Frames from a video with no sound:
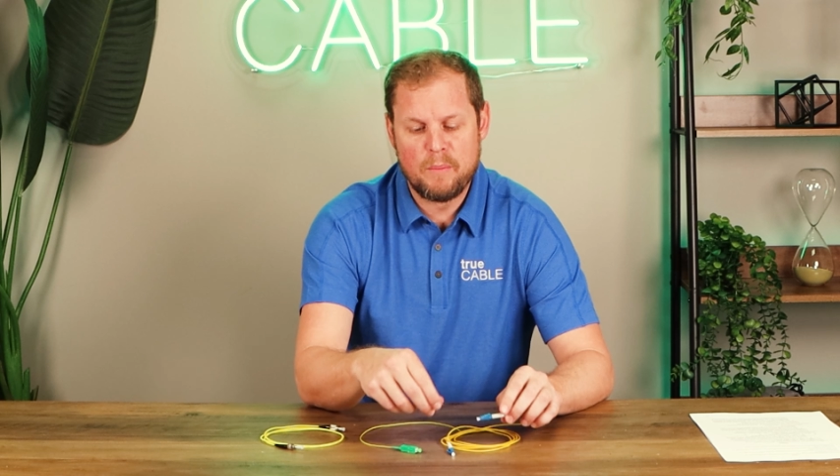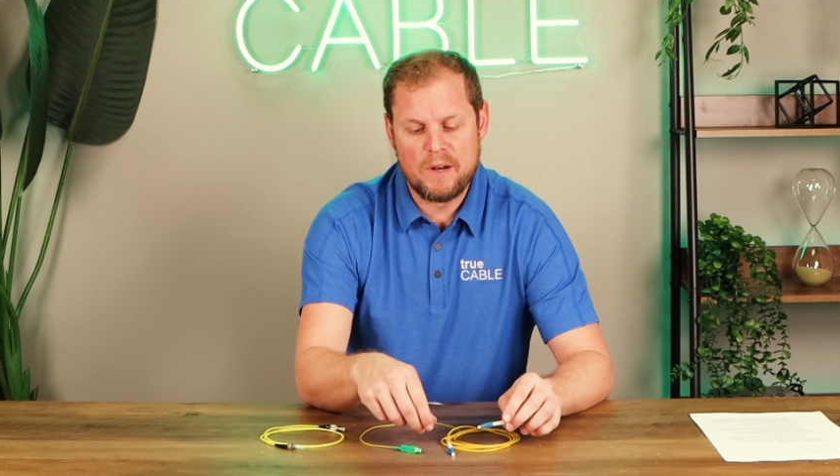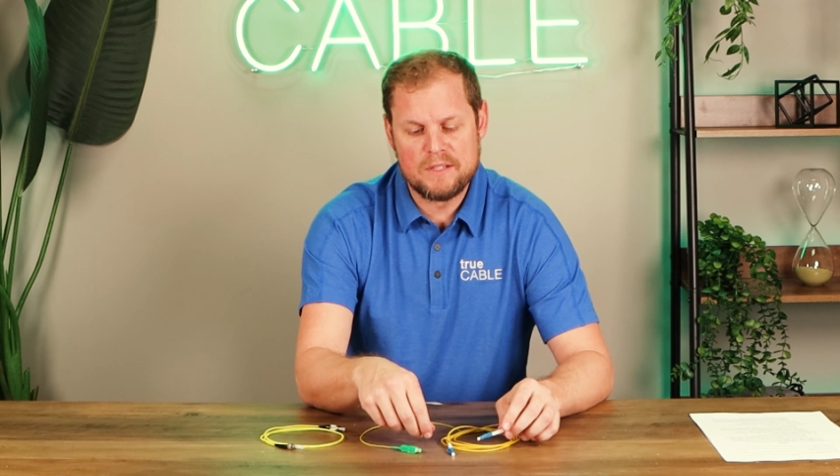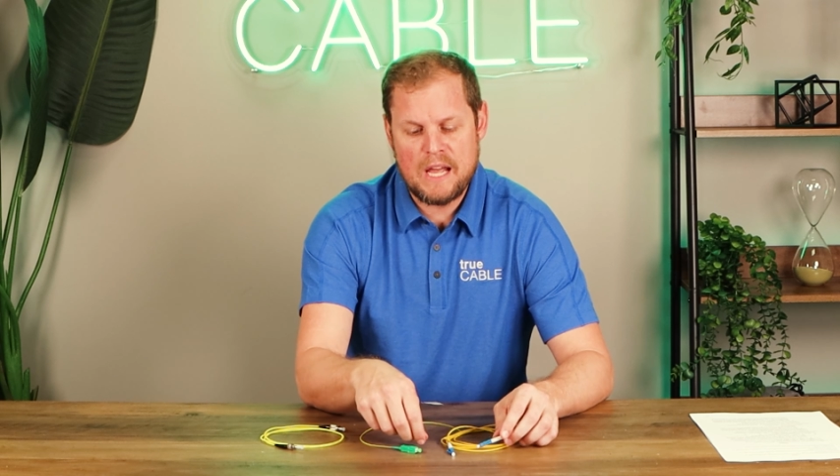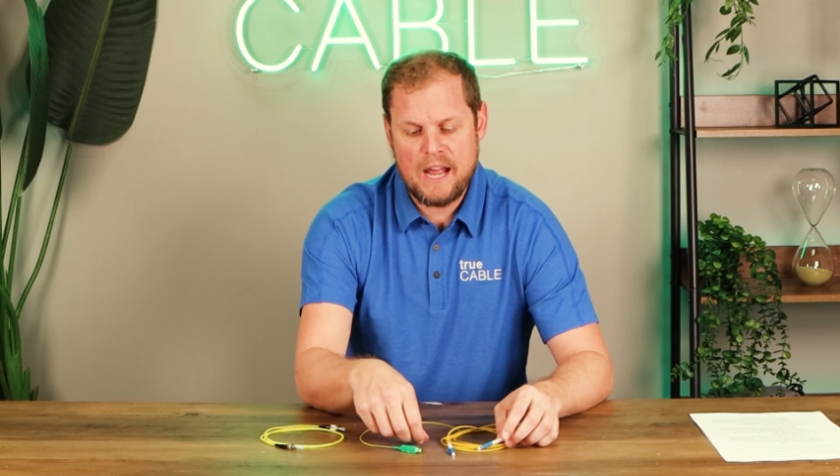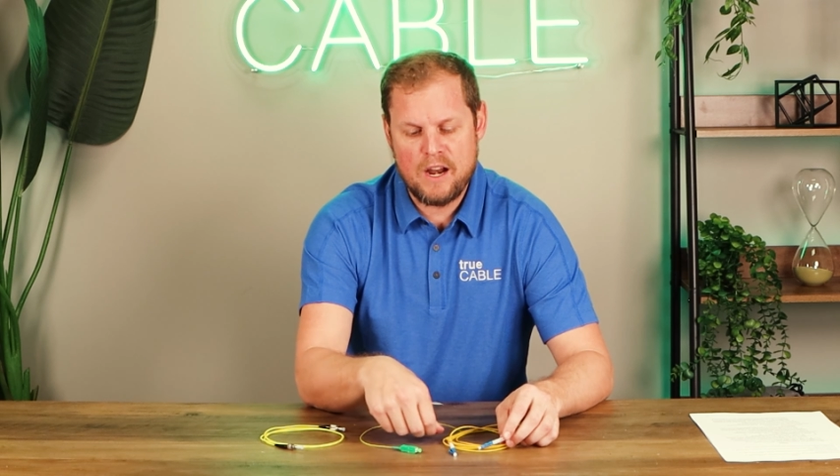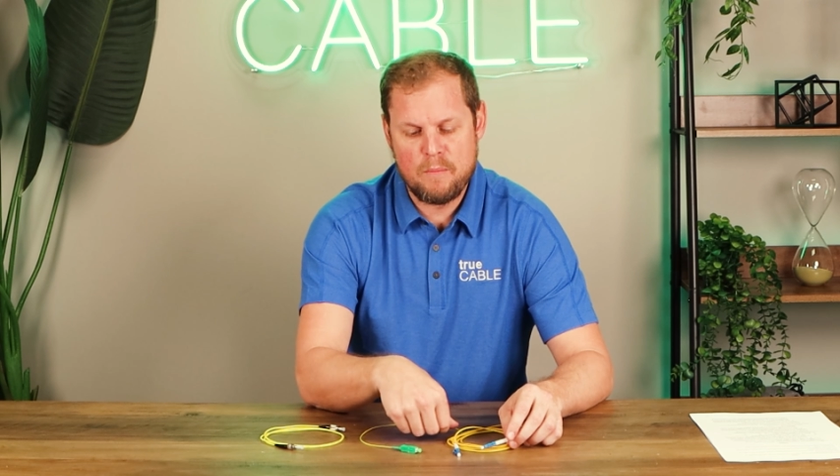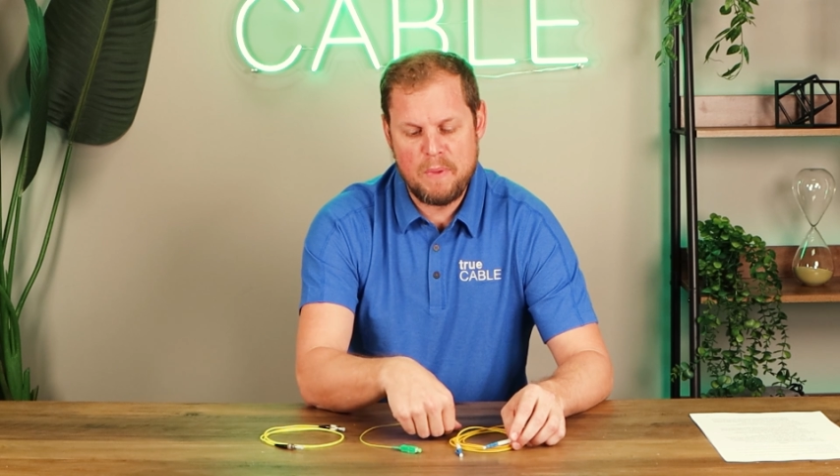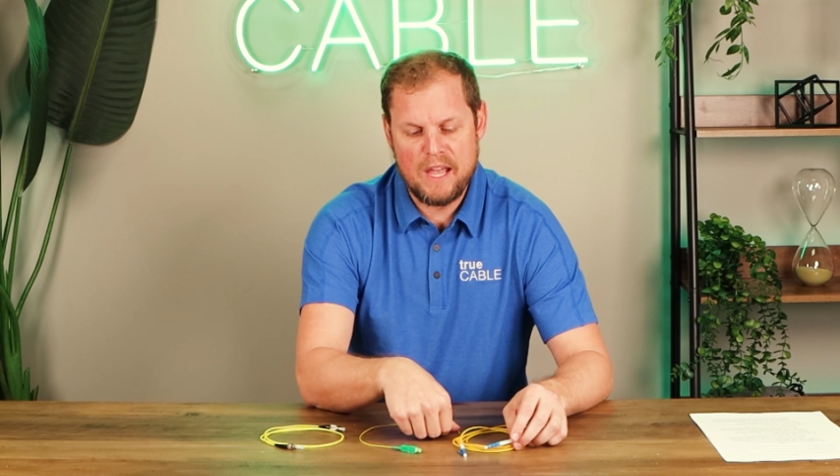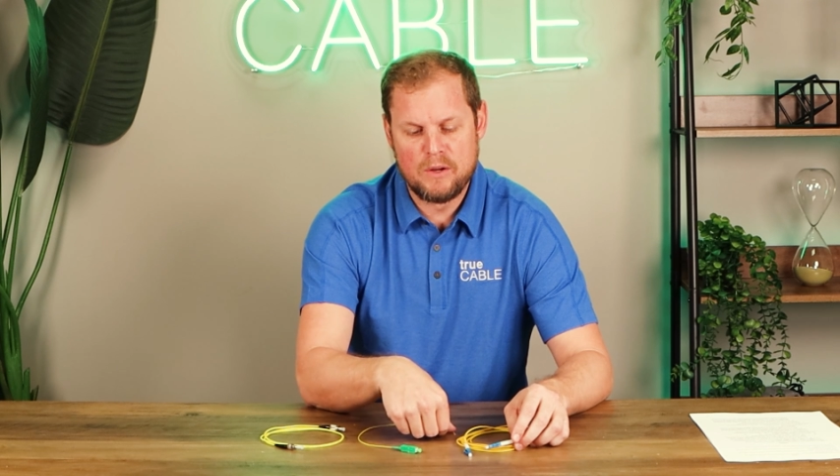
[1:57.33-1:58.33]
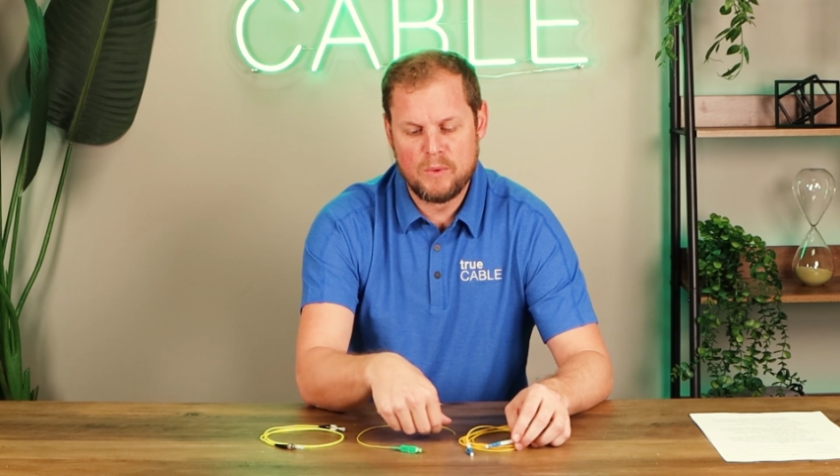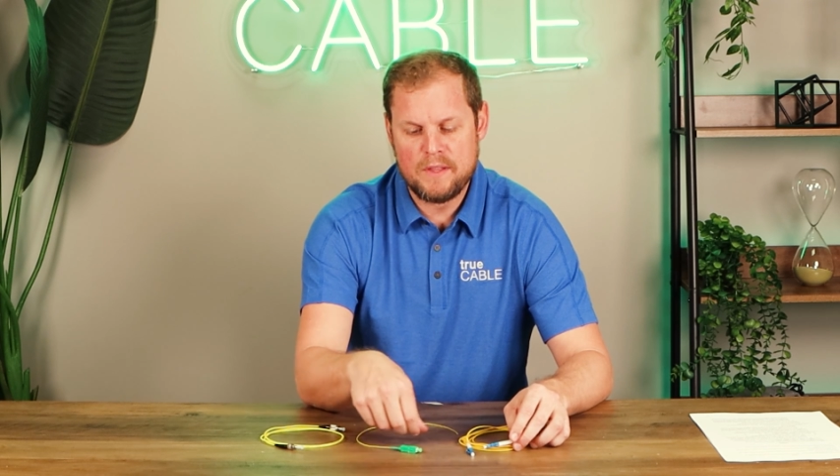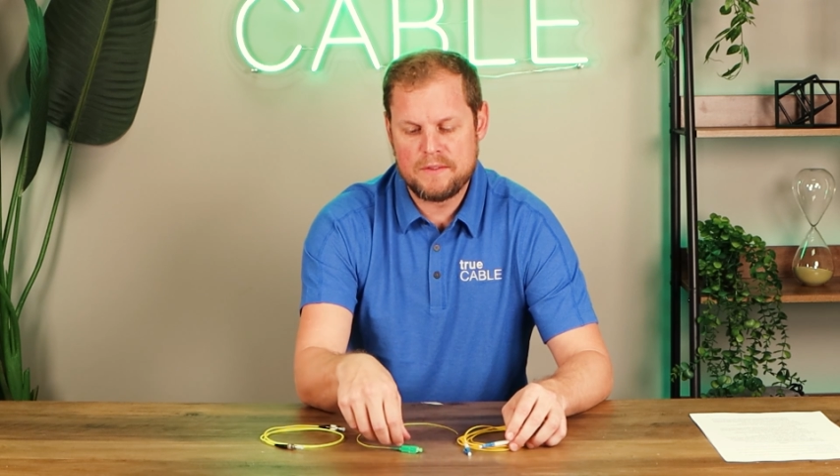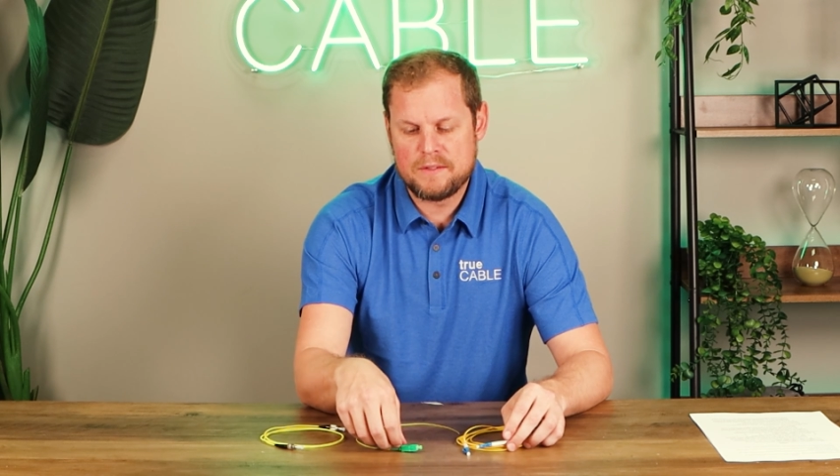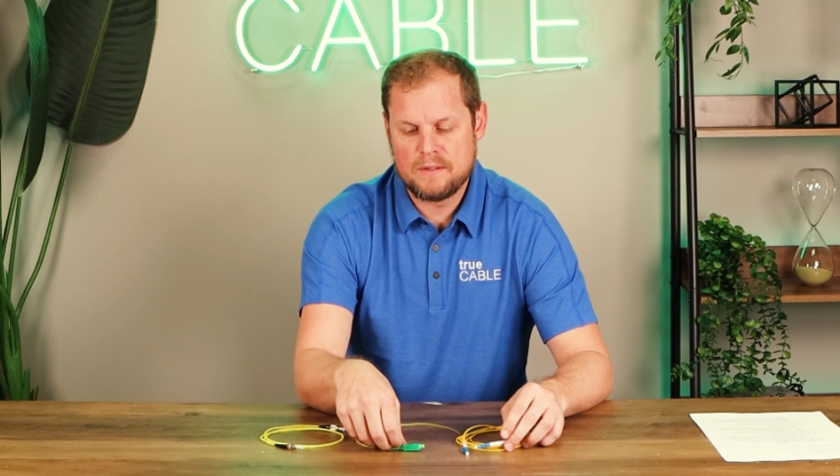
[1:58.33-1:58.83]
But as higher
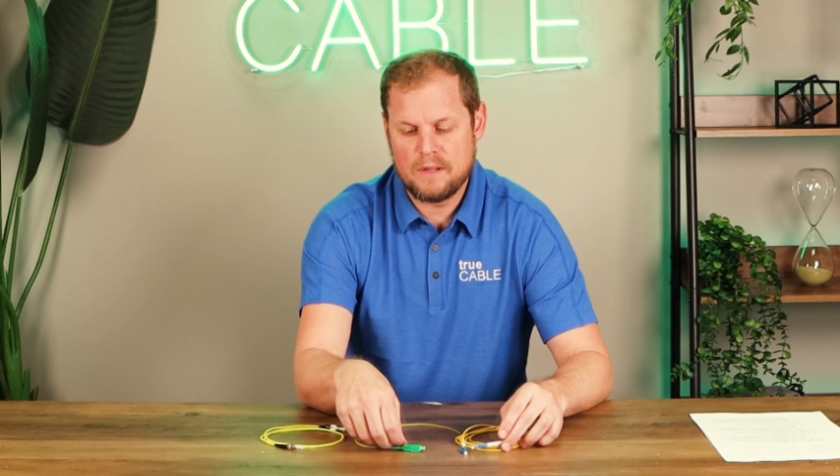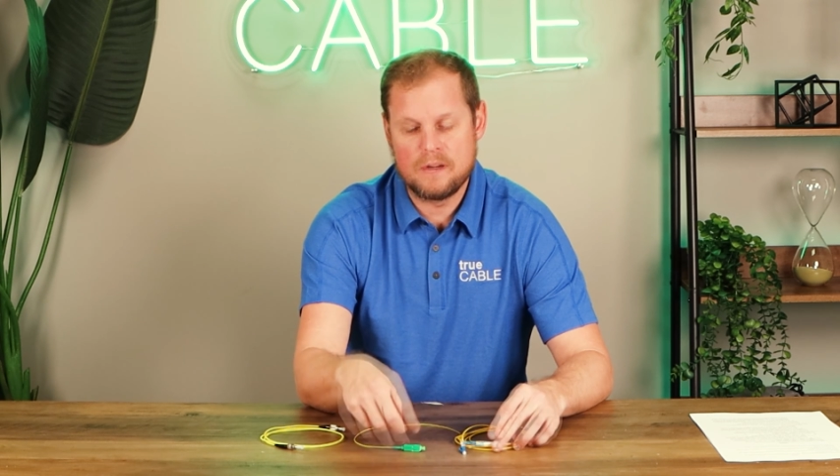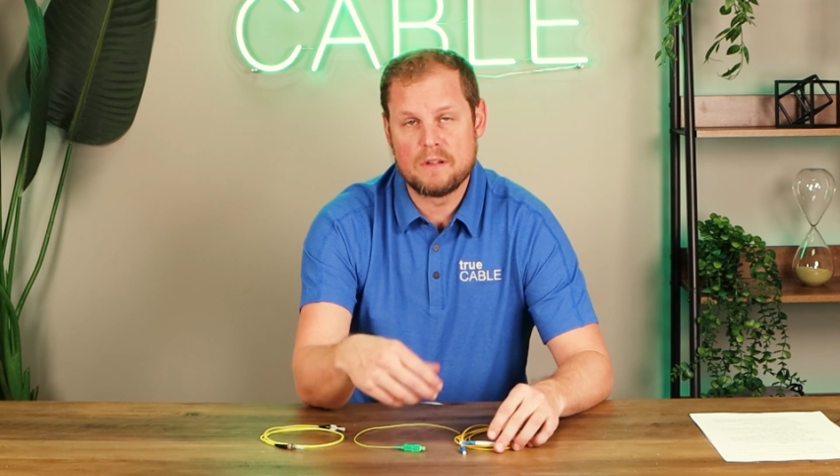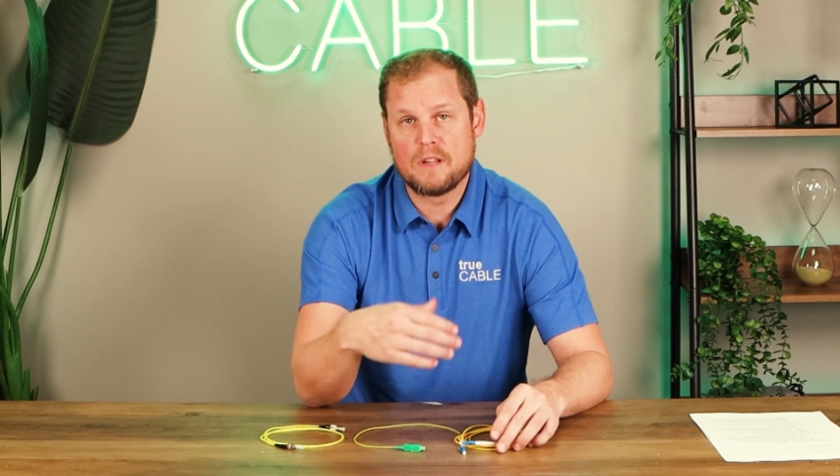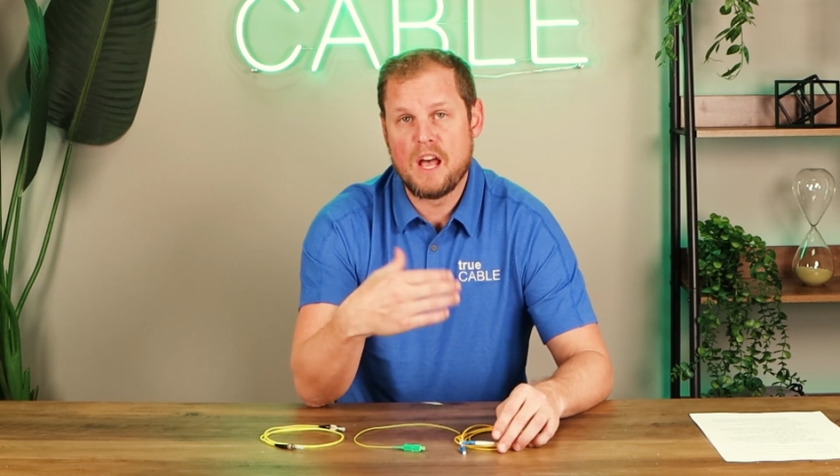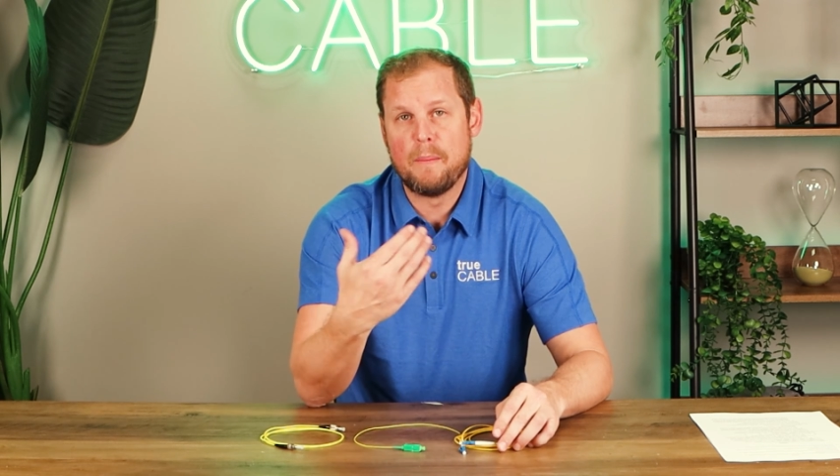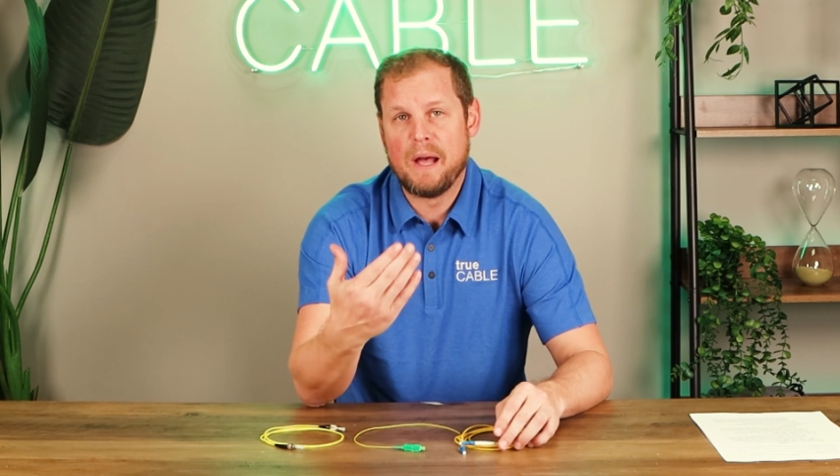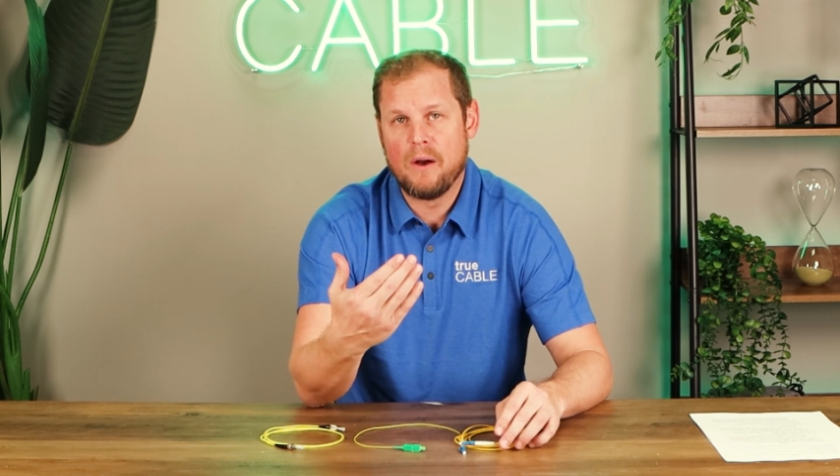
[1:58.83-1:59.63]
bandwidths started to come